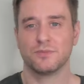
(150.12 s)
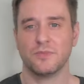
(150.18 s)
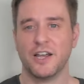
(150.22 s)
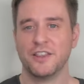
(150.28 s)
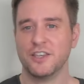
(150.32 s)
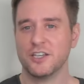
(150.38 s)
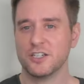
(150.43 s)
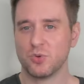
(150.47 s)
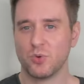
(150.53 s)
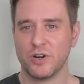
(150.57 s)

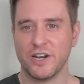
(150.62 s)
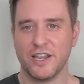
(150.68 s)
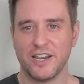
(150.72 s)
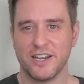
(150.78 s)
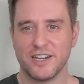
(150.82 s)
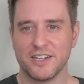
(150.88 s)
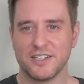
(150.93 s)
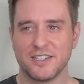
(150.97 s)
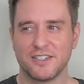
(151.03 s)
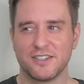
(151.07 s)
And this one
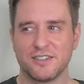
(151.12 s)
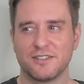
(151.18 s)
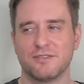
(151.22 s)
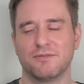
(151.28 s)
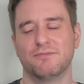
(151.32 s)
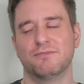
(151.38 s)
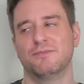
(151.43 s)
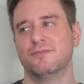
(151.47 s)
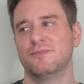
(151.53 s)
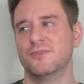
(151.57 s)
is
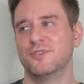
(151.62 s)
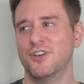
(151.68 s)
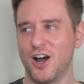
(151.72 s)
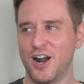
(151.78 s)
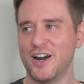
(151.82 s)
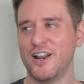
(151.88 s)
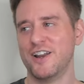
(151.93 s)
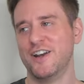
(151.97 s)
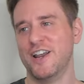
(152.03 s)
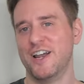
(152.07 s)

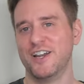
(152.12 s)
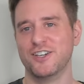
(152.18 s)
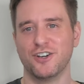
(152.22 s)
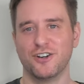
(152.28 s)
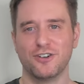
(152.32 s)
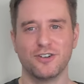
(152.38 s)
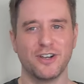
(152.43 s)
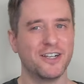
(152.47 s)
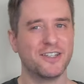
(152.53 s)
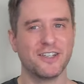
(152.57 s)
not a
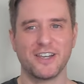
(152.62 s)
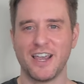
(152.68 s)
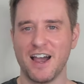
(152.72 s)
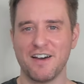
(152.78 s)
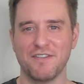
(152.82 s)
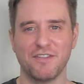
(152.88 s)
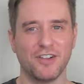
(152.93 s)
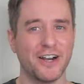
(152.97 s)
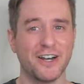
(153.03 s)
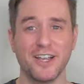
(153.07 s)
Nanto, it's a
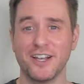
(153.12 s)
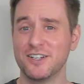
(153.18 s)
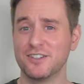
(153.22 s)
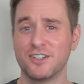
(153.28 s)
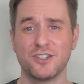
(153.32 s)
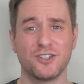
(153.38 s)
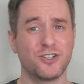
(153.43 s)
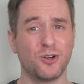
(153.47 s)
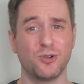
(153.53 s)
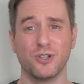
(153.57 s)
Cavalan, it's
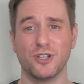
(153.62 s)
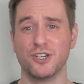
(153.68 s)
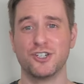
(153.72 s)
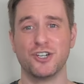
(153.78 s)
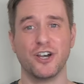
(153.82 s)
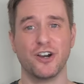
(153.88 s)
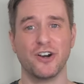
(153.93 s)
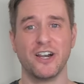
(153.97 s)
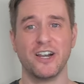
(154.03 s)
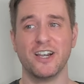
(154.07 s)
the Solus
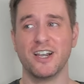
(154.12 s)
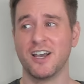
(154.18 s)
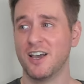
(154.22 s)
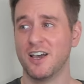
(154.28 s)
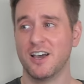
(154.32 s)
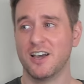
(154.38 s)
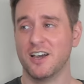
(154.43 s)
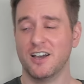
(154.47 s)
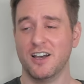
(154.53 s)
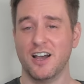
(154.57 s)
Sherry.
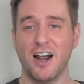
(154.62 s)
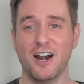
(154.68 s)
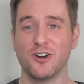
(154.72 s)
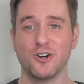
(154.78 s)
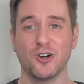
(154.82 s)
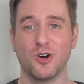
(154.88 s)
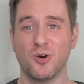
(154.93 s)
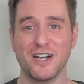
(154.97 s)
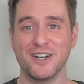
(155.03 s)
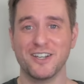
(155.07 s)
I
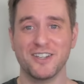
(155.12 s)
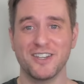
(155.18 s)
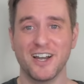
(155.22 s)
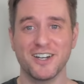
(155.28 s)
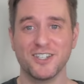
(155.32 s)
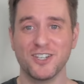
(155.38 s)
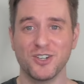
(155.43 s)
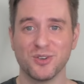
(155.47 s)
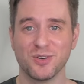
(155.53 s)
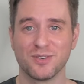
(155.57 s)
don't know why I did
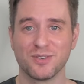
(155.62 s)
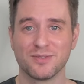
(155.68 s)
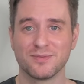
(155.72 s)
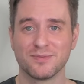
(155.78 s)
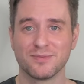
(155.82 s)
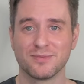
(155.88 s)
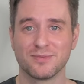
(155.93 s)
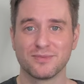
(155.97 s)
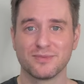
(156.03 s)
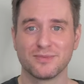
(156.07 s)
that to you.
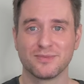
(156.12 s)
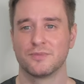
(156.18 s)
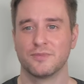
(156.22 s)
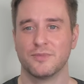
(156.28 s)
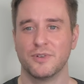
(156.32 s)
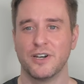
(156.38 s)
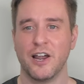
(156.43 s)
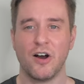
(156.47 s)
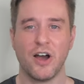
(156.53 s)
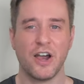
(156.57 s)

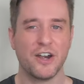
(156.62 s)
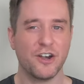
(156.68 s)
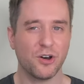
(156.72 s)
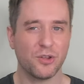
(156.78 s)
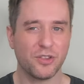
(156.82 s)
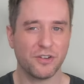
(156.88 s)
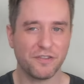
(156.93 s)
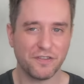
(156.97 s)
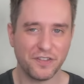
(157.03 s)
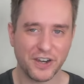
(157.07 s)
Now, I know
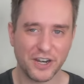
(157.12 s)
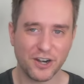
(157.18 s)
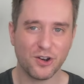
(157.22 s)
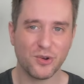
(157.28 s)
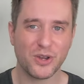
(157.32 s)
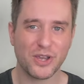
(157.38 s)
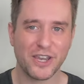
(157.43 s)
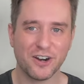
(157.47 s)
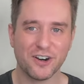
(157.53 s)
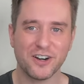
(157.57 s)
the Vino
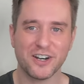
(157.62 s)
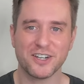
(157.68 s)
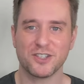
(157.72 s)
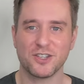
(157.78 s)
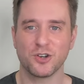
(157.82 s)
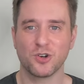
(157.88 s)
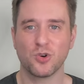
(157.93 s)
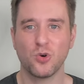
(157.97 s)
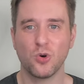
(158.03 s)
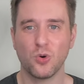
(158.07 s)
here is
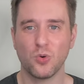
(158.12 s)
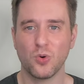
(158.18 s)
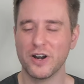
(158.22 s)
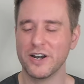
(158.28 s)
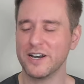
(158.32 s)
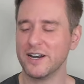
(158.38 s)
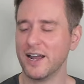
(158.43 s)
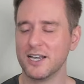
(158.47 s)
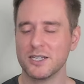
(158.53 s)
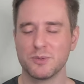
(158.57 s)
the cool
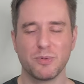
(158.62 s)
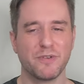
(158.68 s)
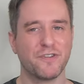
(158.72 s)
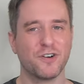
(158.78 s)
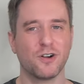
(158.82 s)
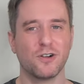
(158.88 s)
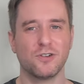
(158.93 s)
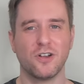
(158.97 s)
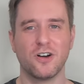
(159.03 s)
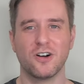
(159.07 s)
one. It has been
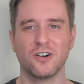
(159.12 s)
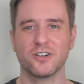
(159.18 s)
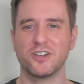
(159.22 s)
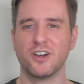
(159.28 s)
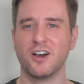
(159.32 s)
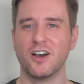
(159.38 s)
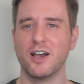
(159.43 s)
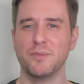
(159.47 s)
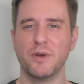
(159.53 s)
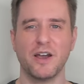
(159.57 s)
for a long
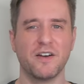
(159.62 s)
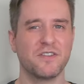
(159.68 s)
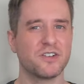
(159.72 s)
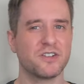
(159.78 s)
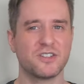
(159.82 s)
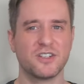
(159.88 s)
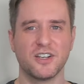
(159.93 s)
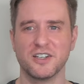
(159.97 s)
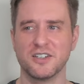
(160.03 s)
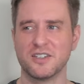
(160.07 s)
time, ever
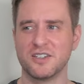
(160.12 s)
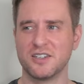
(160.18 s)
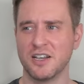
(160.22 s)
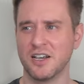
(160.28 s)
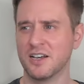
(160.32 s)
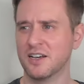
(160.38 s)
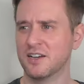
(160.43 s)
since,